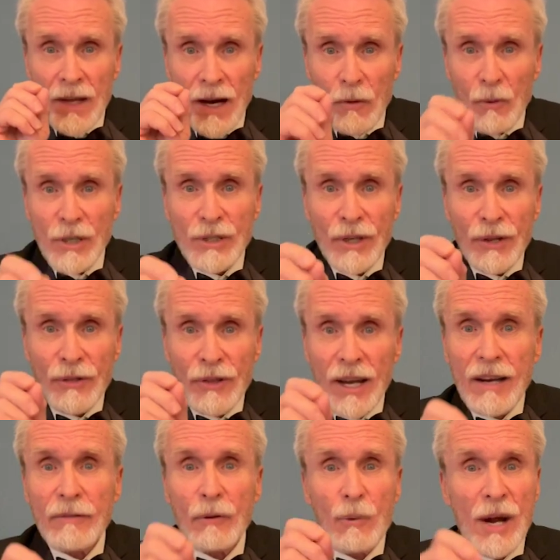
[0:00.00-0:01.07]
I want you to
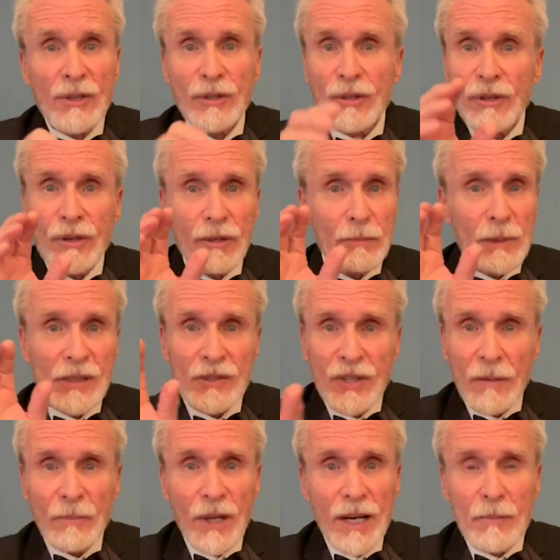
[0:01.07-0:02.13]
think of a question. It could be
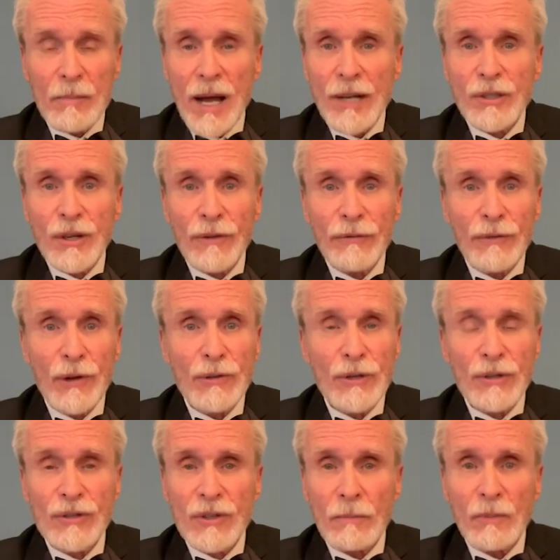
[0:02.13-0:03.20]
something about your
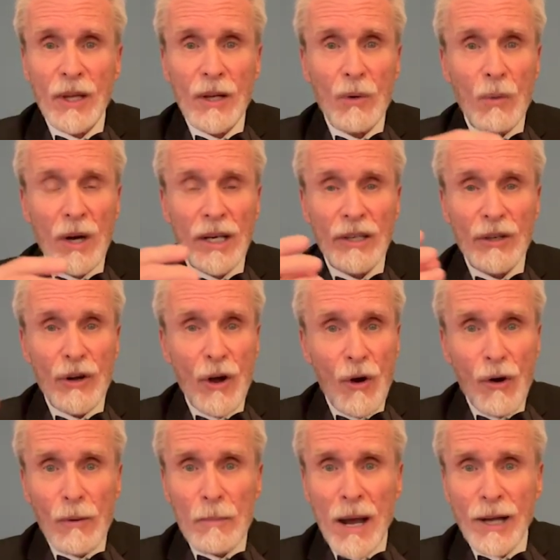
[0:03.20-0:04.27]
future, something you want to
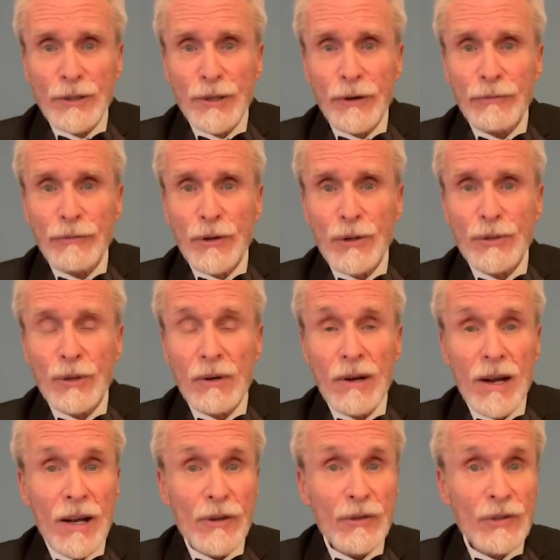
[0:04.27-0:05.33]
know about your future,
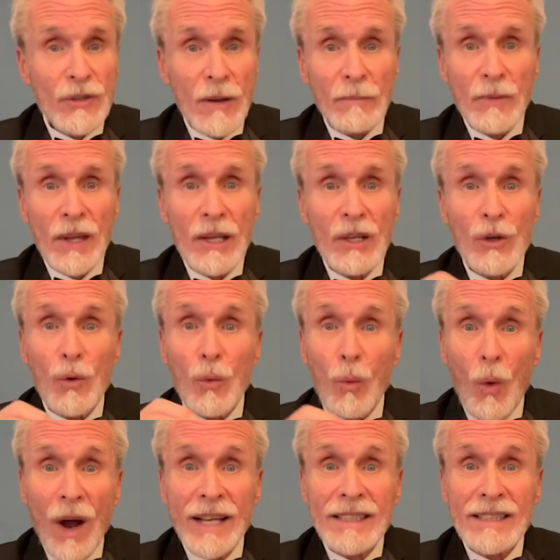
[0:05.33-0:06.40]
something you
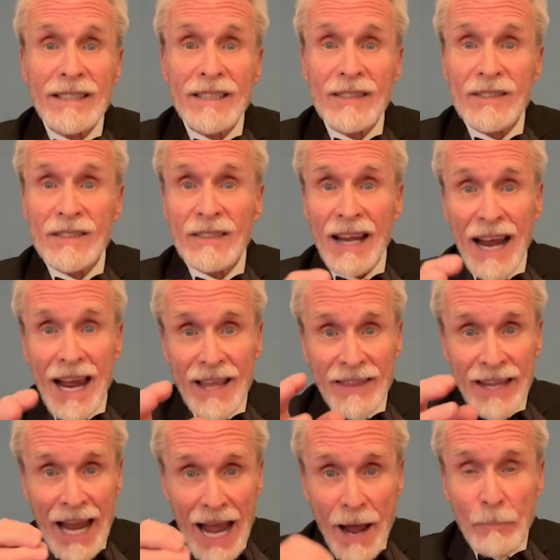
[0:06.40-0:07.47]
want to
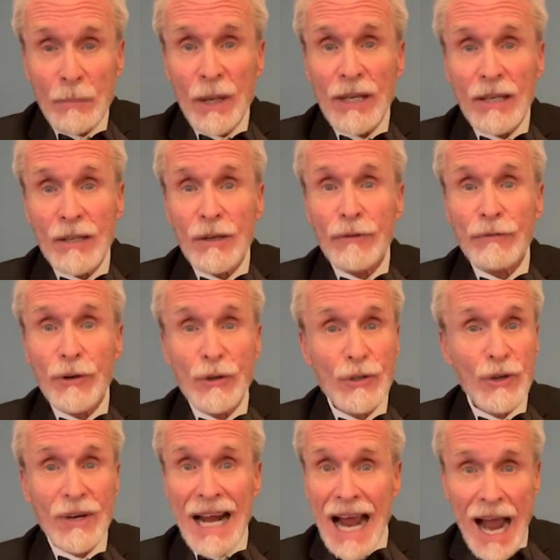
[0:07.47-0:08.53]
happen in your
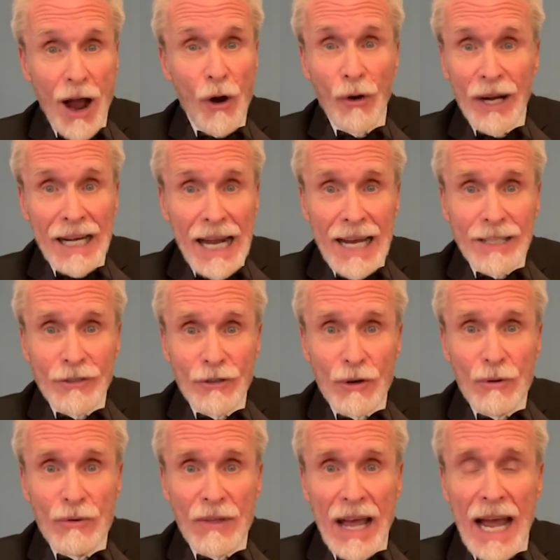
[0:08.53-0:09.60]
future, and how can I
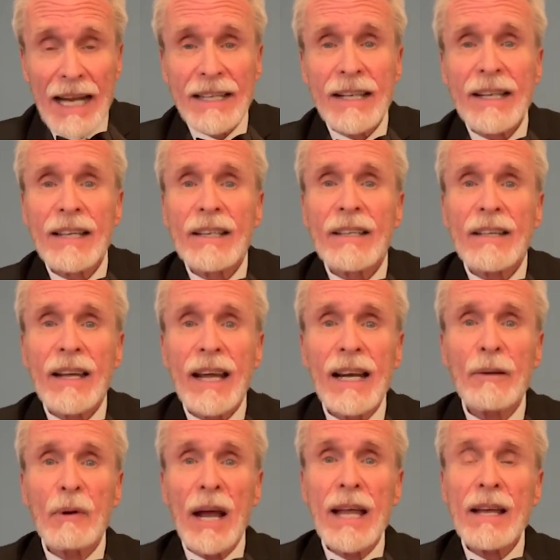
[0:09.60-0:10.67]
do that?
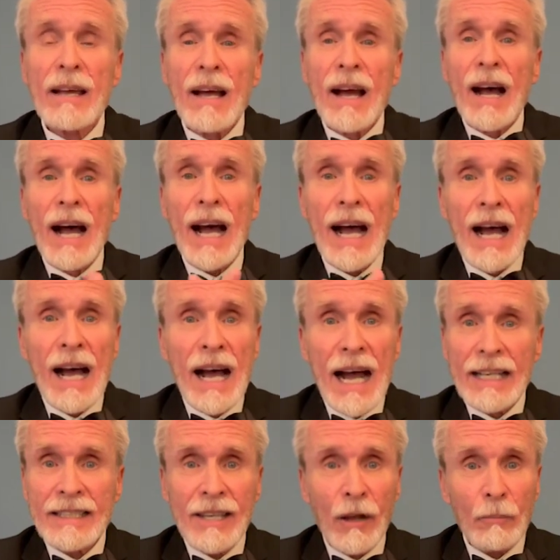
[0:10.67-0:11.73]
Anyway,
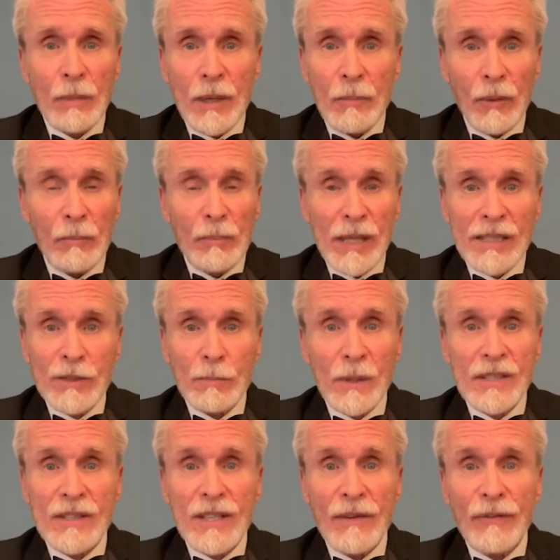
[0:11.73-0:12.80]
I tell people, be
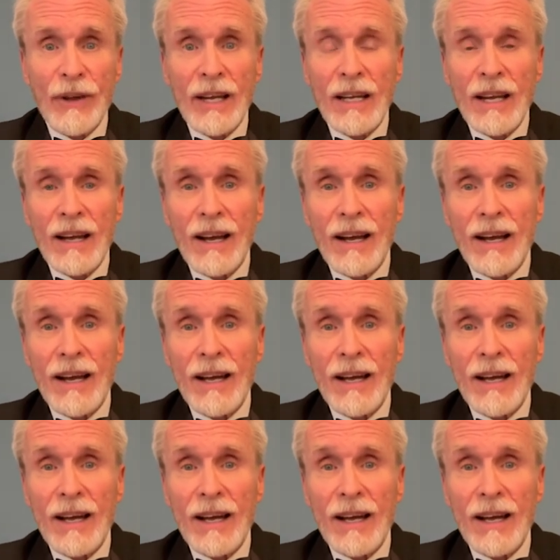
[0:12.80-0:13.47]
specific,